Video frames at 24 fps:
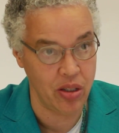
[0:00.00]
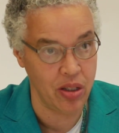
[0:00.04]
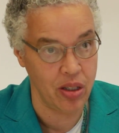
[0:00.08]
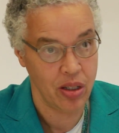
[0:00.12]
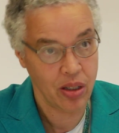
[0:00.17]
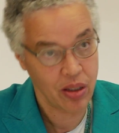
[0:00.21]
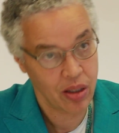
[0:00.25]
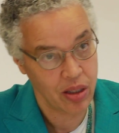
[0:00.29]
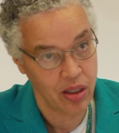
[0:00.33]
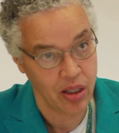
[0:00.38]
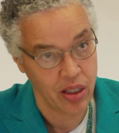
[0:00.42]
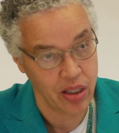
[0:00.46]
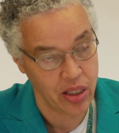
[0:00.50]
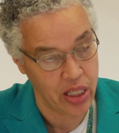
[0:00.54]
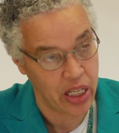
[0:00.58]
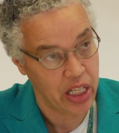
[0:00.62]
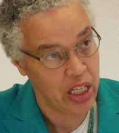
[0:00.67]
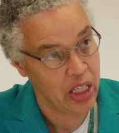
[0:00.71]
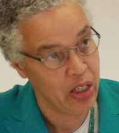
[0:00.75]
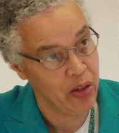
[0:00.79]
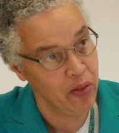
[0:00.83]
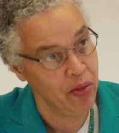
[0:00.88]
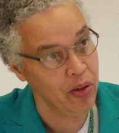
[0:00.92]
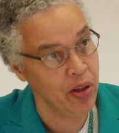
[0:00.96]
The
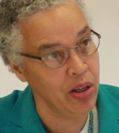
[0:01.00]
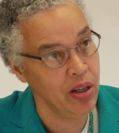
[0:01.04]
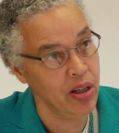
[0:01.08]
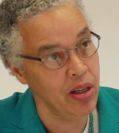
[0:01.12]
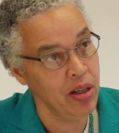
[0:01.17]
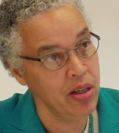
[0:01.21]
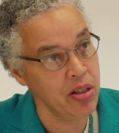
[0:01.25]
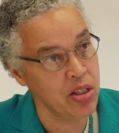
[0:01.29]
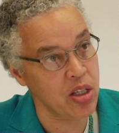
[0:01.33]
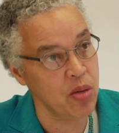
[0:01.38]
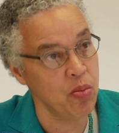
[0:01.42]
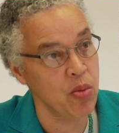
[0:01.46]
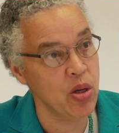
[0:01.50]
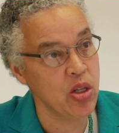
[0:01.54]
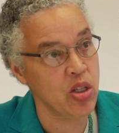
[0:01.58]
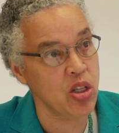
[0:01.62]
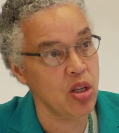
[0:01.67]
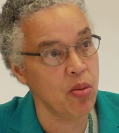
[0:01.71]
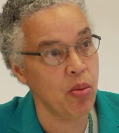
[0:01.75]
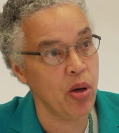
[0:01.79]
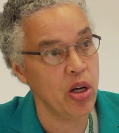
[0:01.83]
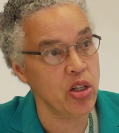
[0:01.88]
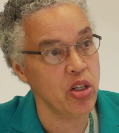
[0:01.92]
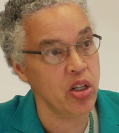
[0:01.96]
executive submits
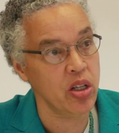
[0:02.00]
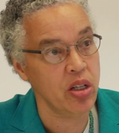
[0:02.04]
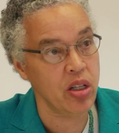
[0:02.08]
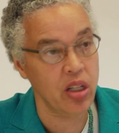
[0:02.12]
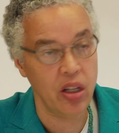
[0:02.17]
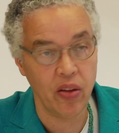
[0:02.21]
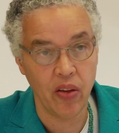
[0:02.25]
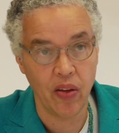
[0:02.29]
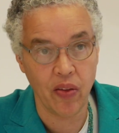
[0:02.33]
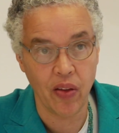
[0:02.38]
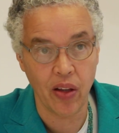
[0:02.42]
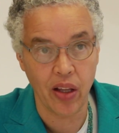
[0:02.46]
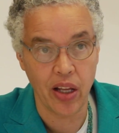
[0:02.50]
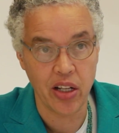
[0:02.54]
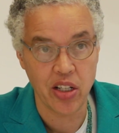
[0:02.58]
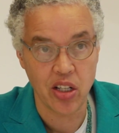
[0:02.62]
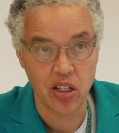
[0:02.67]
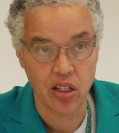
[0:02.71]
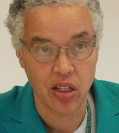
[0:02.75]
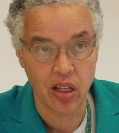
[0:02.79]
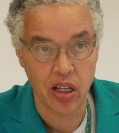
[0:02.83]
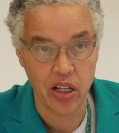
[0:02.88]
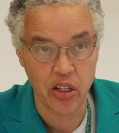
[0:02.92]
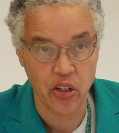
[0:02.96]
the budget, and then the
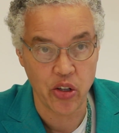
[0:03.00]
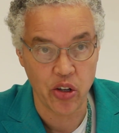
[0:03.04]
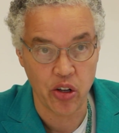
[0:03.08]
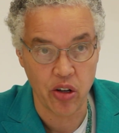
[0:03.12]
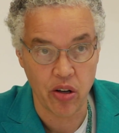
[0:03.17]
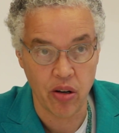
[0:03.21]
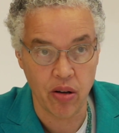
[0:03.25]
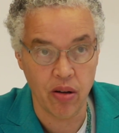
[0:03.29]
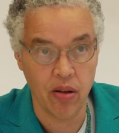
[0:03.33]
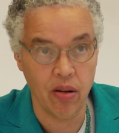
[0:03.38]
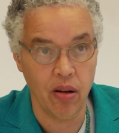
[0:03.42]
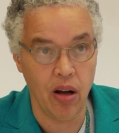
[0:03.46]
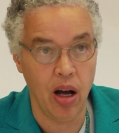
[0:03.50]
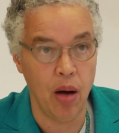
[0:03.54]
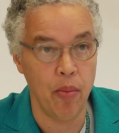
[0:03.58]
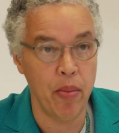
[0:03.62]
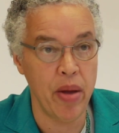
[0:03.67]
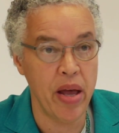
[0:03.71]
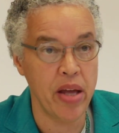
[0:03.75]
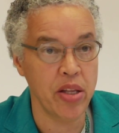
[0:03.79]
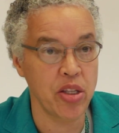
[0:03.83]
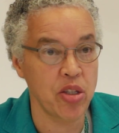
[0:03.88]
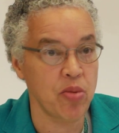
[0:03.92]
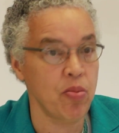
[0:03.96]
legislature
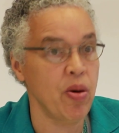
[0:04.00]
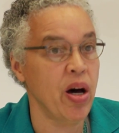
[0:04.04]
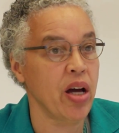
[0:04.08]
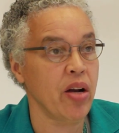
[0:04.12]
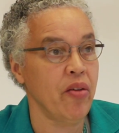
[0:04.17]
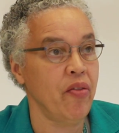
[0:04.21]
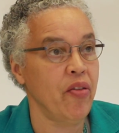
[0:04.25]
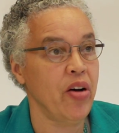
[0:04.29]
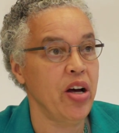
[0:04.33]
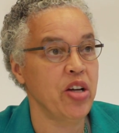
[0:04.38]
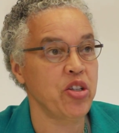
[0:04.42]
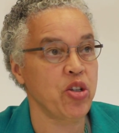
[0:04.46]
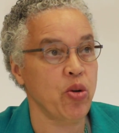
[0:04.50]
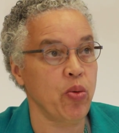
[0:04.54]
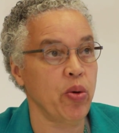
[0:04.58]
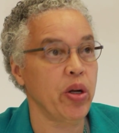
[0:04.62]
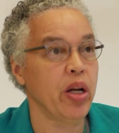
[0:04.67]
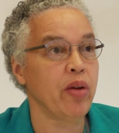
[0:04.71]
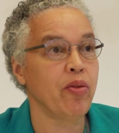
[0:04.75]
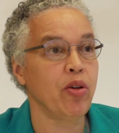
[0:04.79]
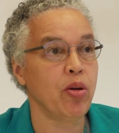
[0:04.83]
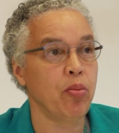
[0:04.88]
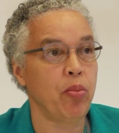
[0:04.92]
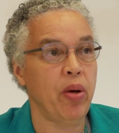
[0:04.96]
amends, modifies, or
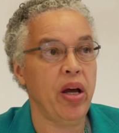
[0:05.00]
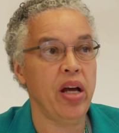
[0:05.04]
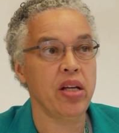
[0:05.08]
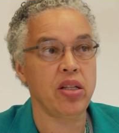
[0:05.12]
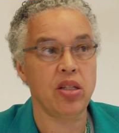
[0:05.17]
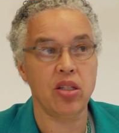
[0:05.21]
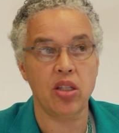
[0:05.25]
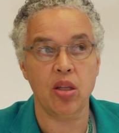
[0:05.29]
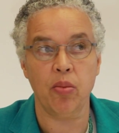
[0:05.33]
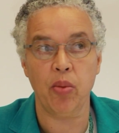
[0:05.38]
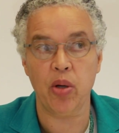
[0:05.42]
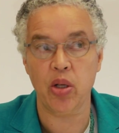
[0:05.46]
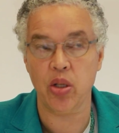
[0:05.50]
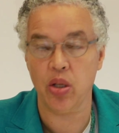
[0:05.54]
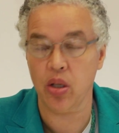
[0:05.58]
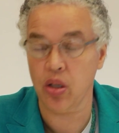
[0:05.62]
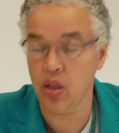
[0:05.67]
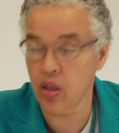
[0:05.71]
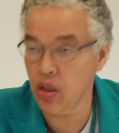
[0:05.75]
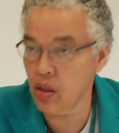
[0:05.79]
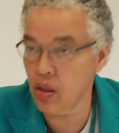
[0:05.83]
whatever, and passes the budget.